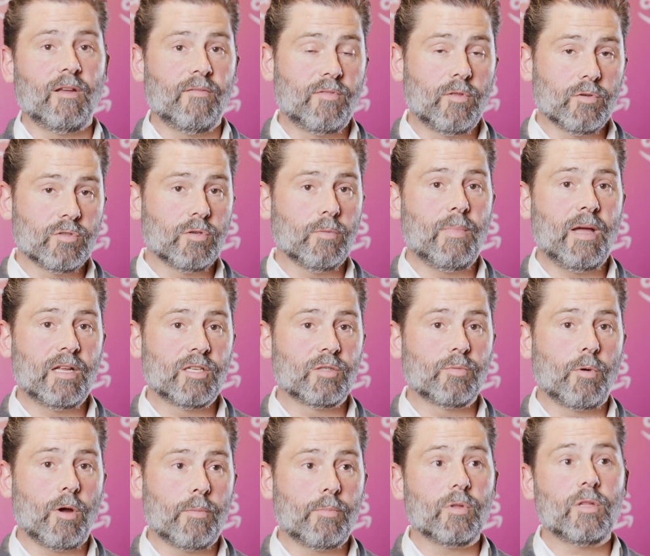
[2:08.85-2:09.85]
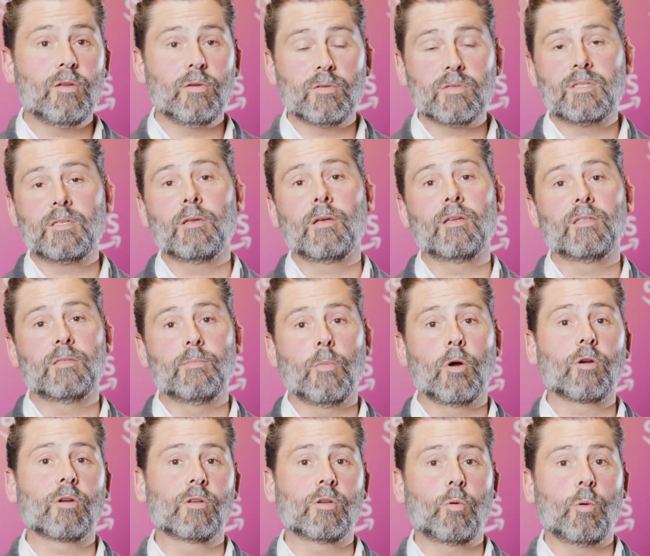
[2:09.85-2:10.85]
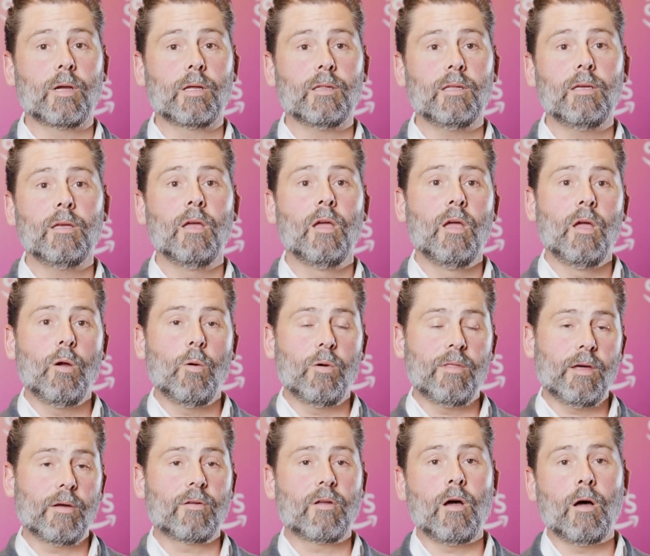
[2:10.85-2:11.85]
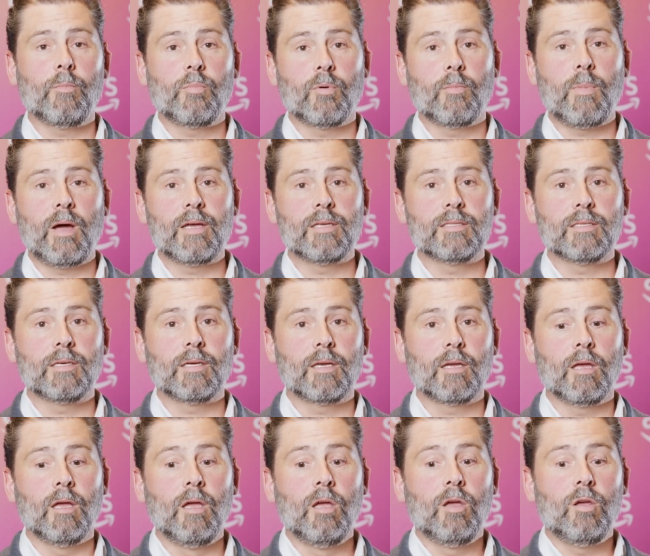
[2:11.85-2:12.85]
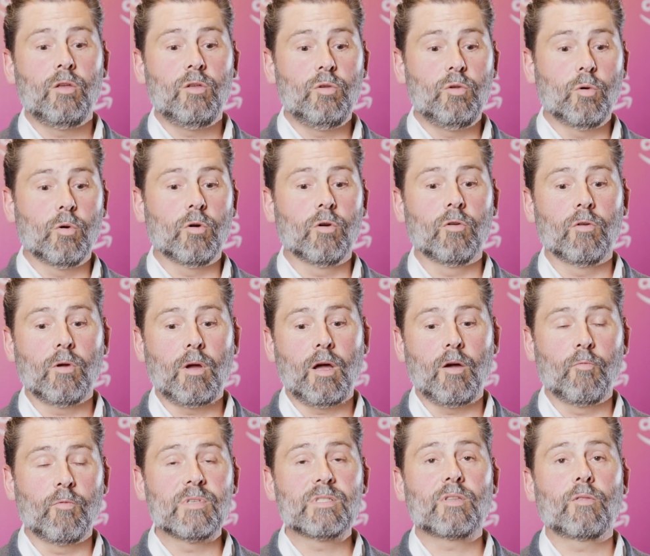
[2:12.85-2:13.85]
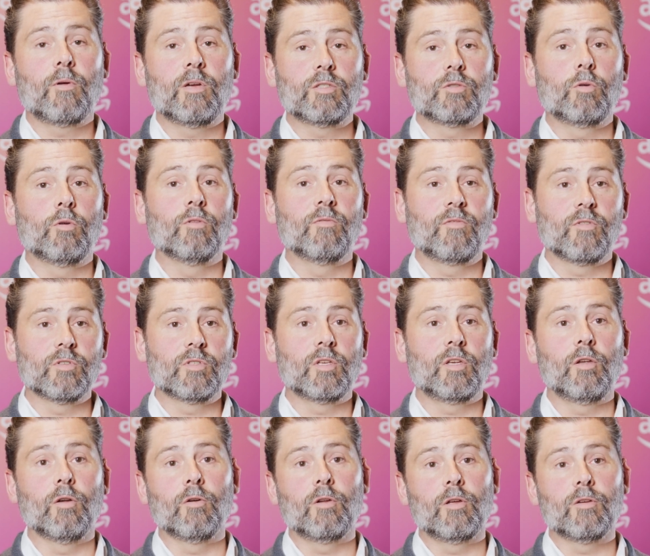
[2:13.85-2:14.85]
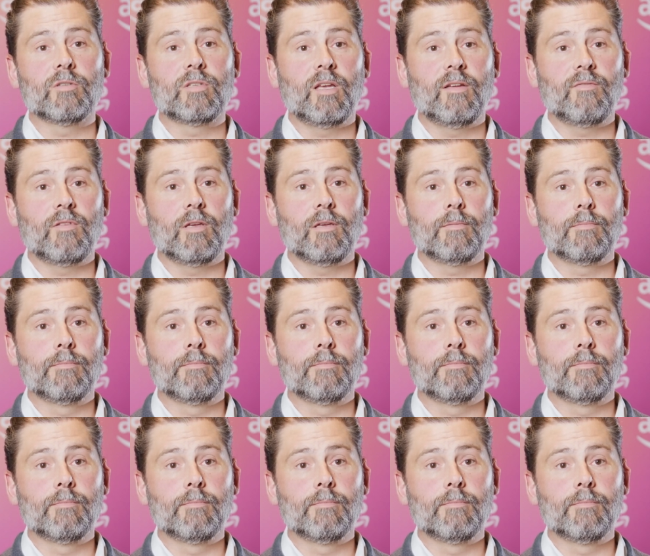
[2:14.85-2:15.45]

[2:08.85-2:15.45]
If those are managed properly, you can still get to market quickly without compromising your risk threshold for security or safety.